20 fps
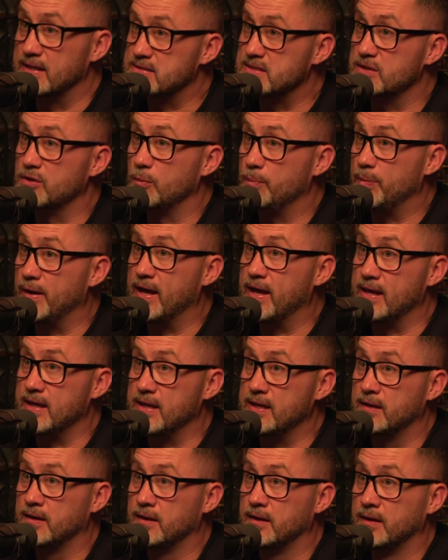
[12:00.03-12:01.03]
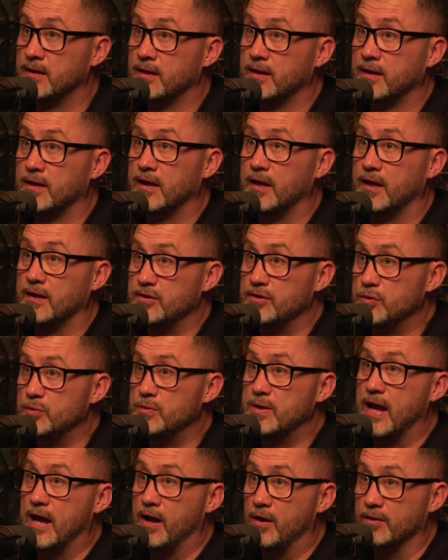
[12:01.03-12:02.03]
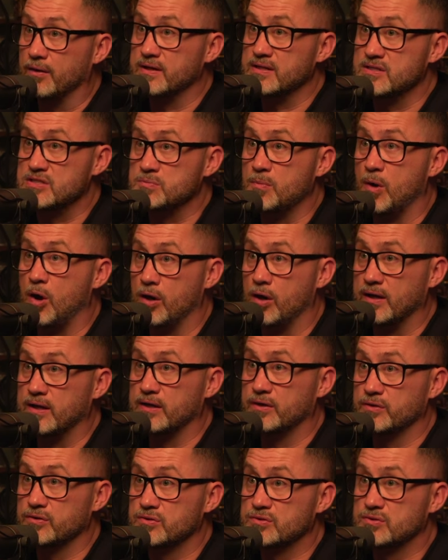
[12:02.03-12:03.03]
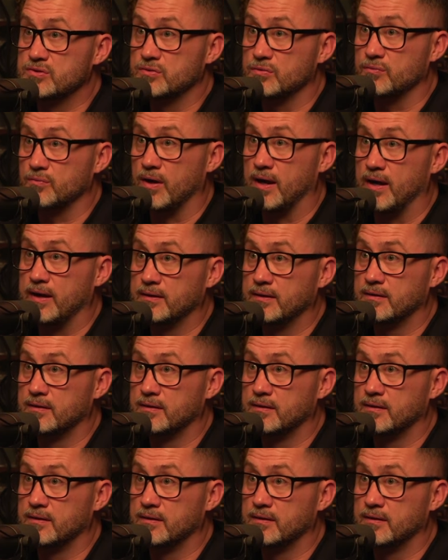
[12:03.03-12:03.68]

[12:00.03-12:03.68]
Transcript: a little petty, and you die on these small hills, right?